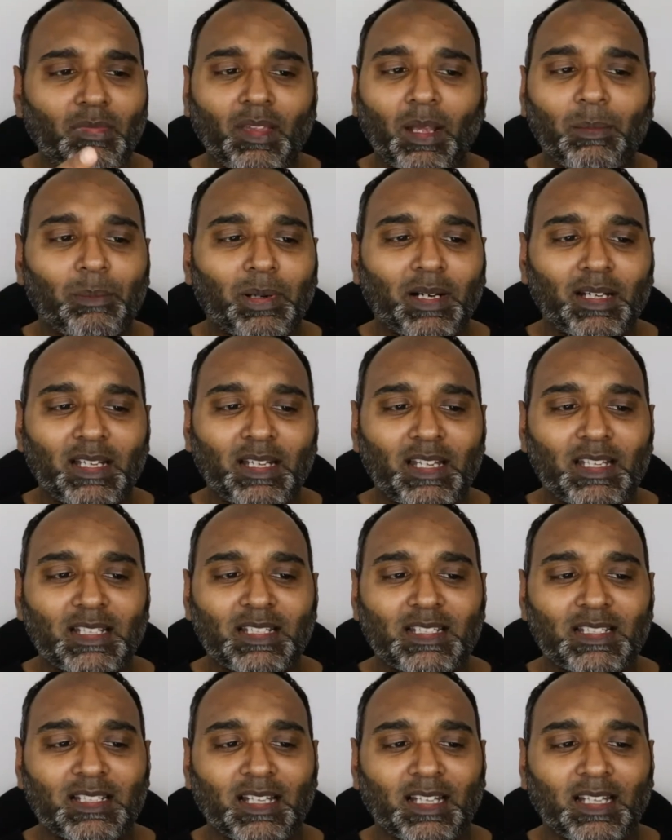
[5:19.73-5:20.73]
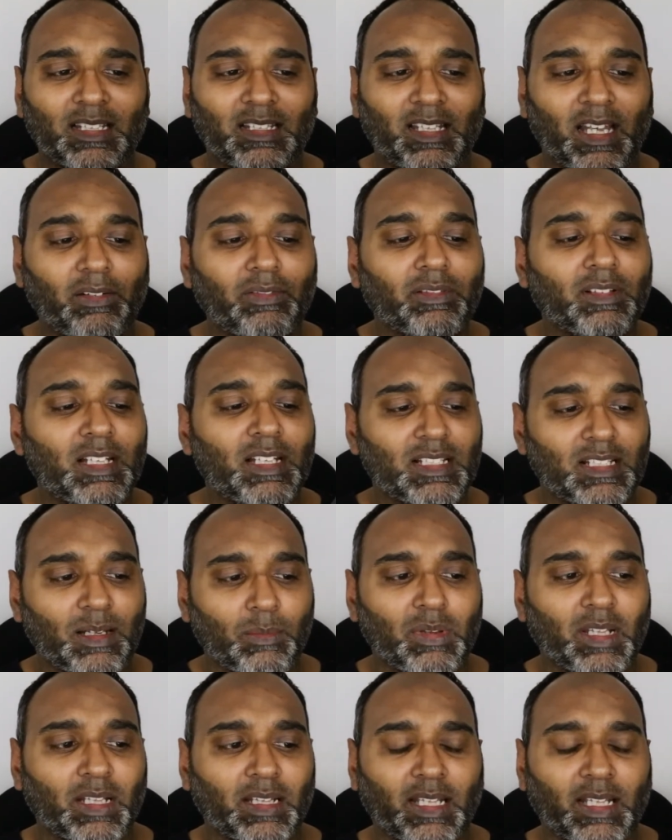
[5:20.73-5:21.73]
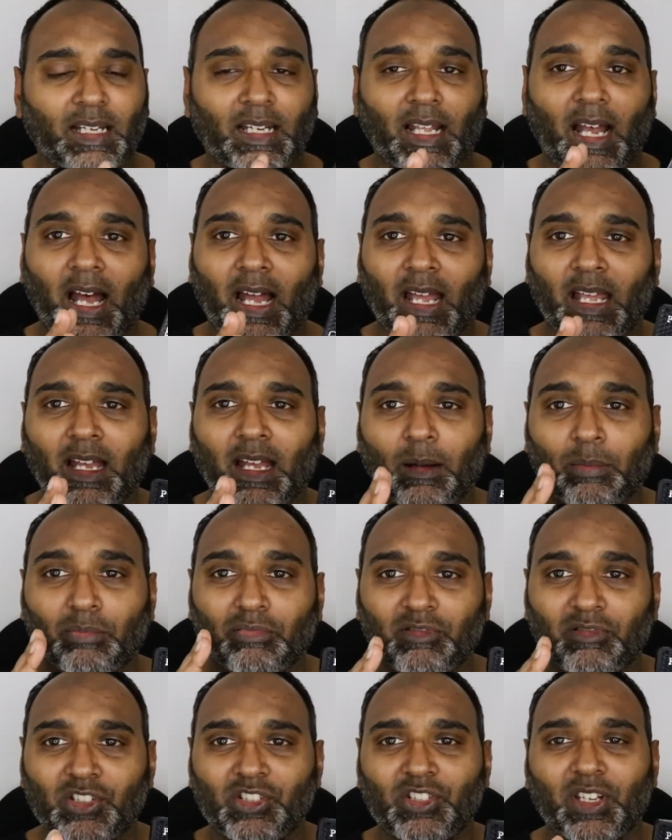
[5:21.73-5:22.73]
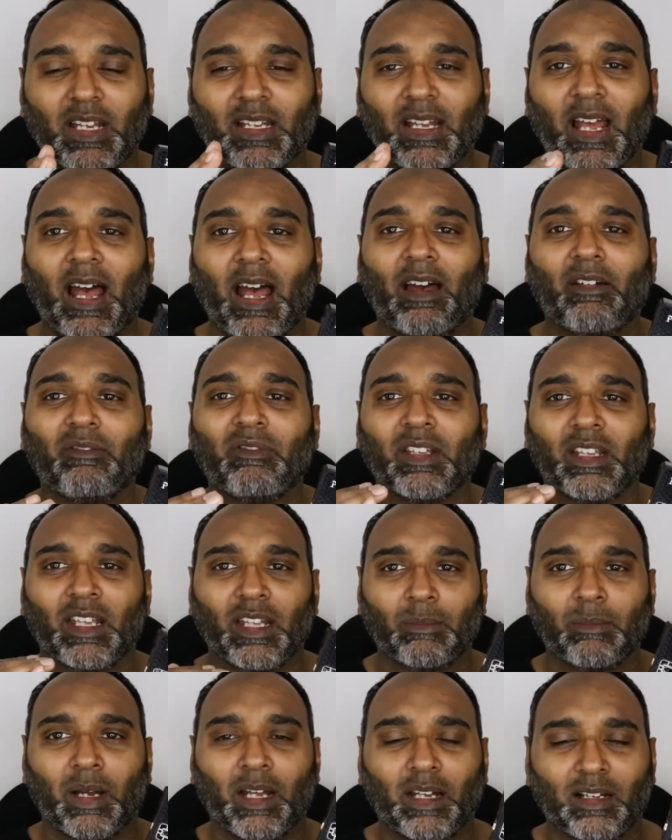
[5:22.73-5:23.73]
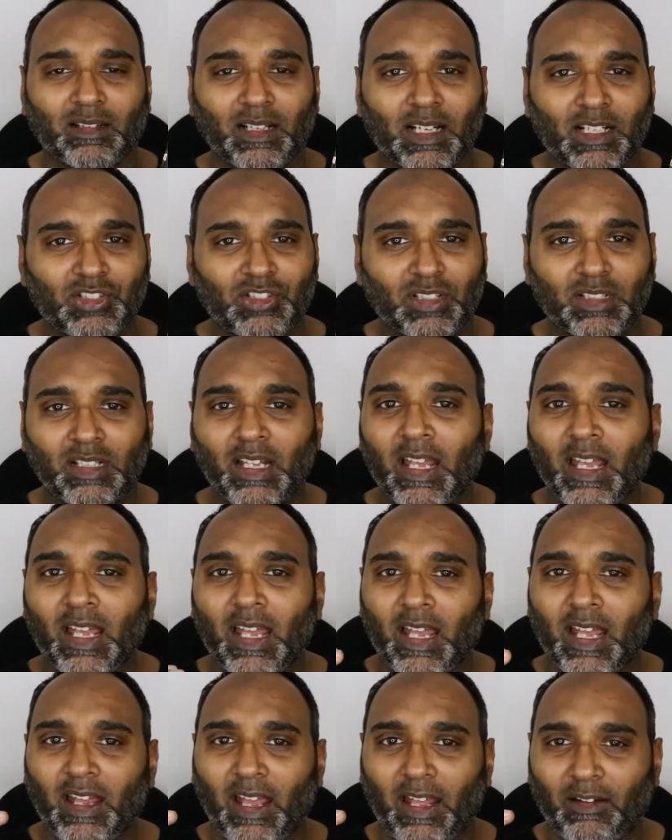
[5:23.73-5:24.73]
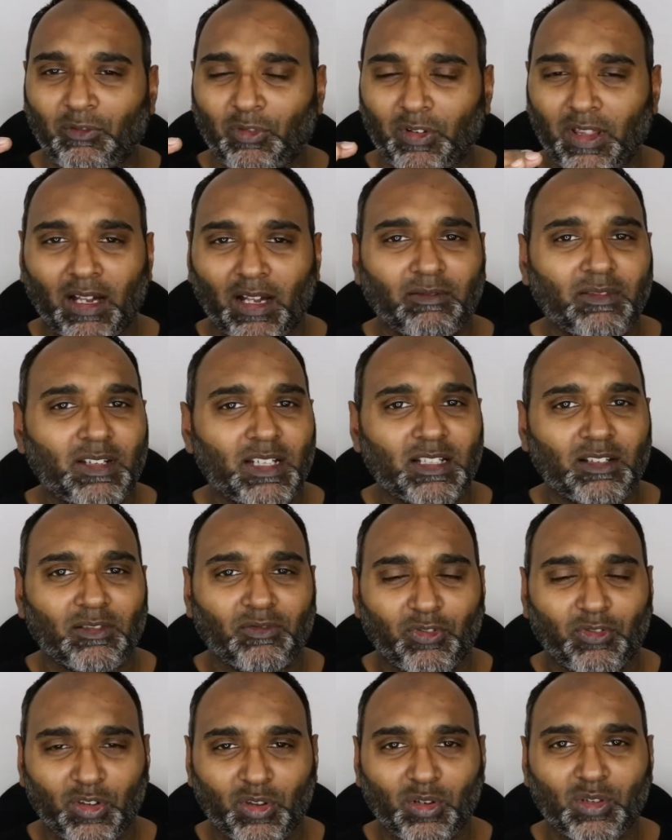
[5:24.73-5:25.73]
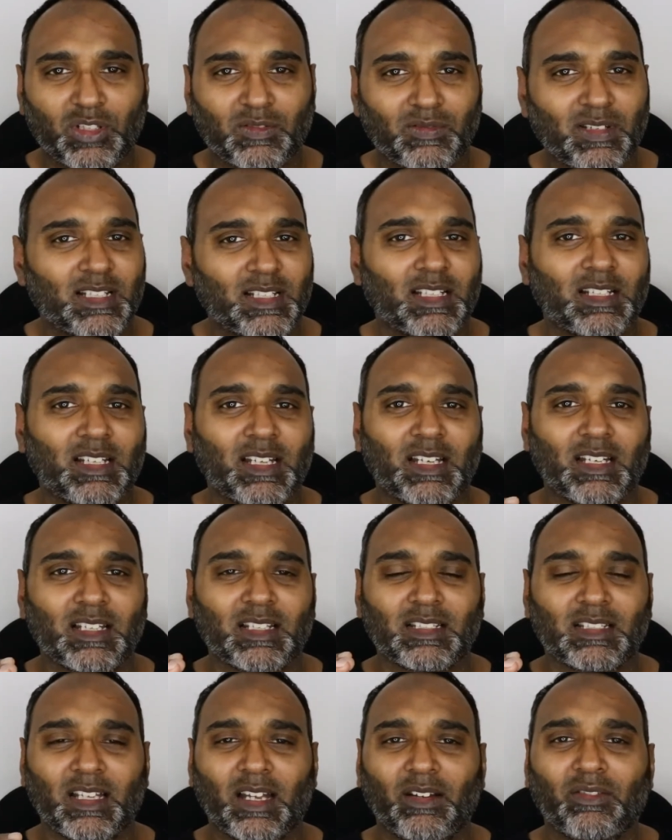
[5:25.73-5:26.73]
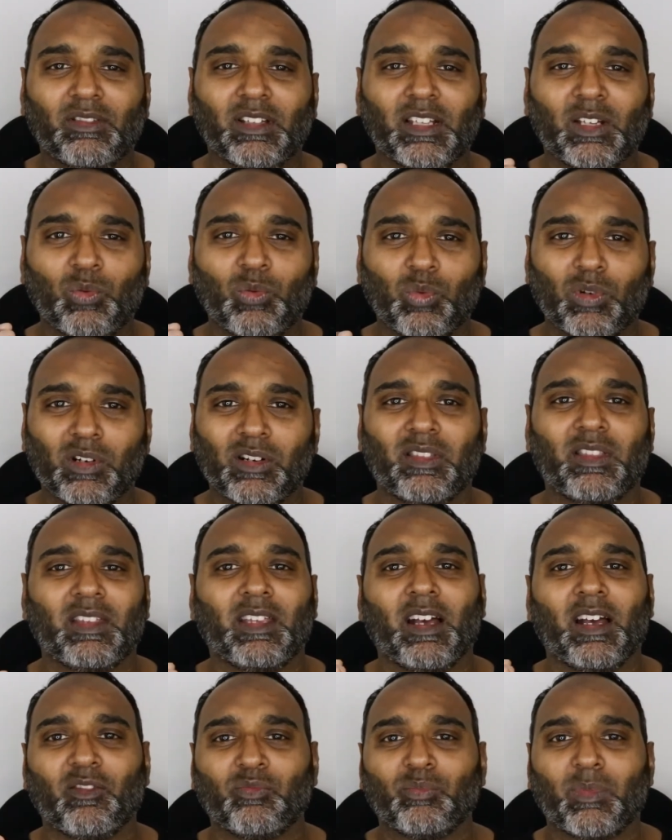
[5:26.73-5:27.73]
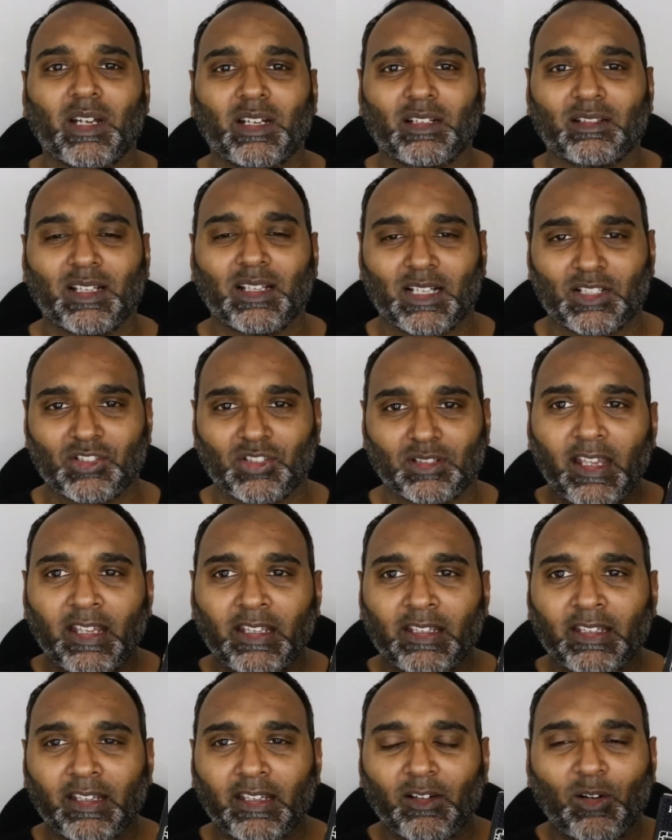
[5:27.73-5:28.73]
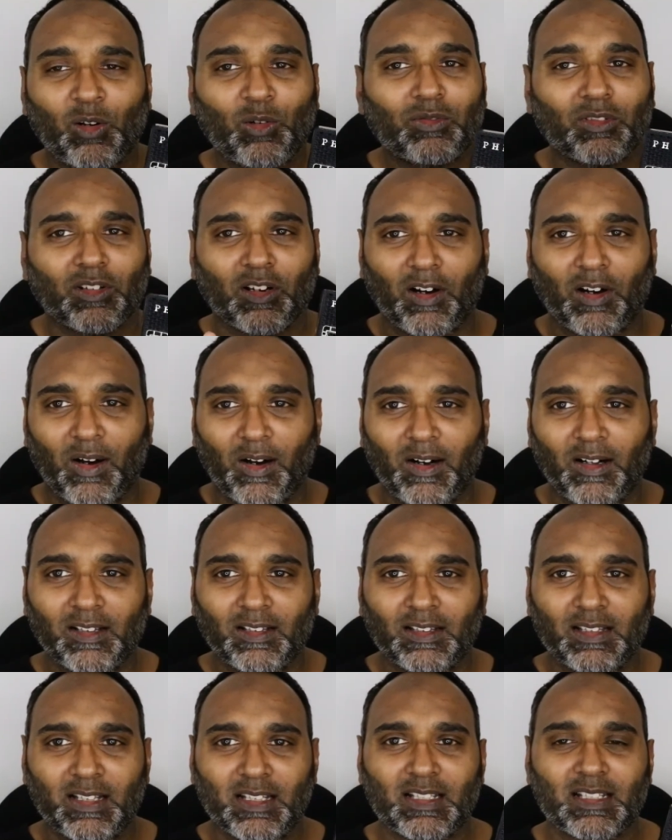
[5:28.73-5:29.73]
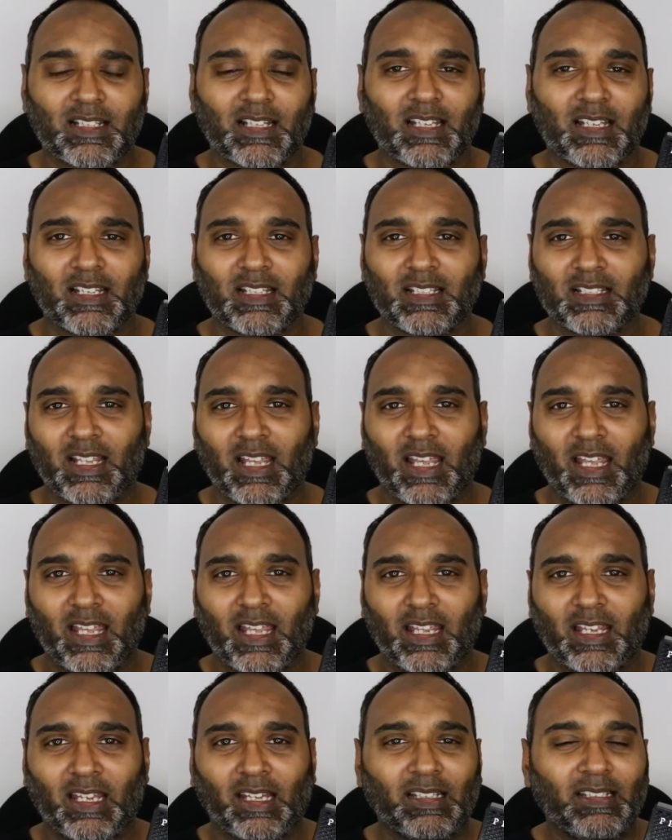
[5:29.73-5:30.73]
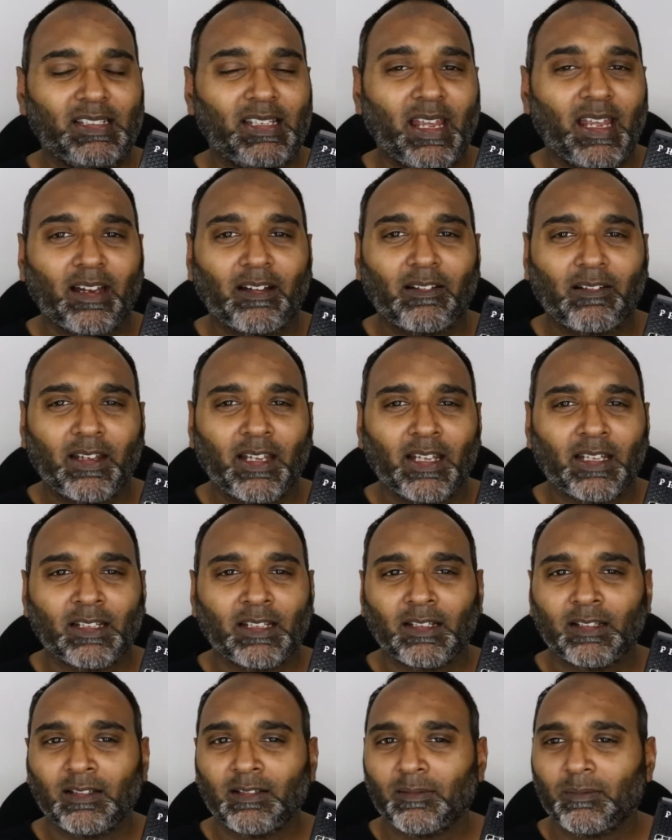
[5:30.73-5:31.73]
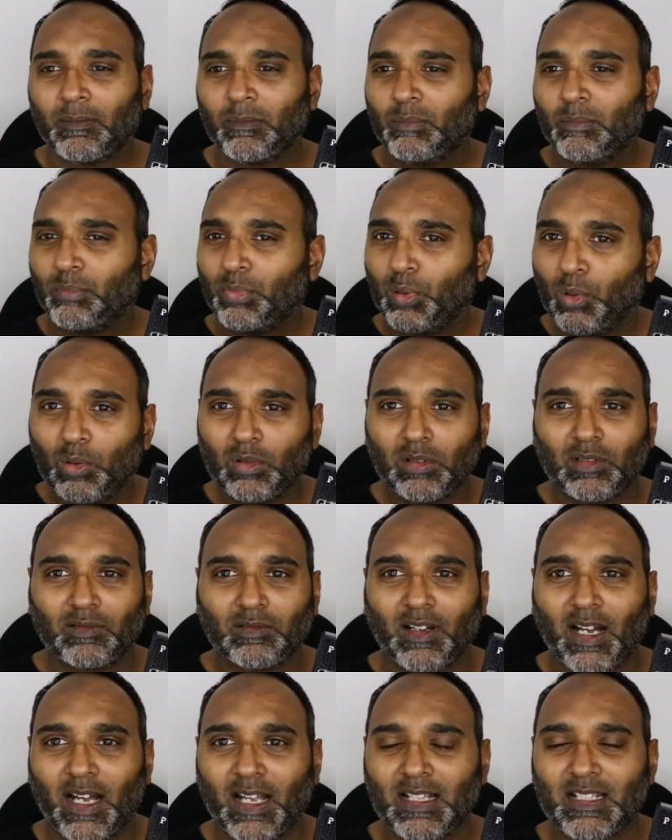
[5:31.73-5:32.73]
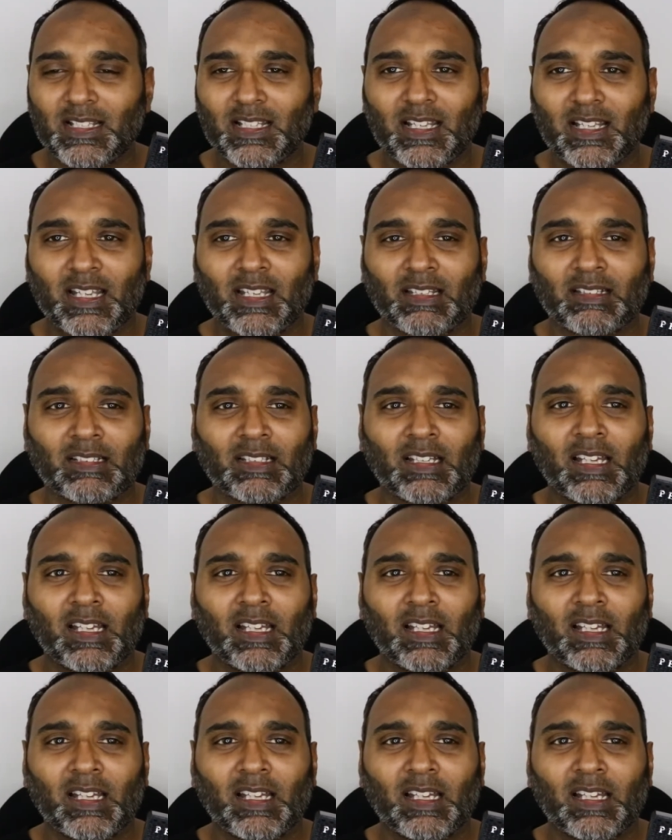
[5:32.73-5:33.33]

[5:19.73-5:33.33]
But it's definitely something that I appreciate having in my collection, and for those reasons, it is definitely worthy of my collection. I think overall this is a daring, polarizing,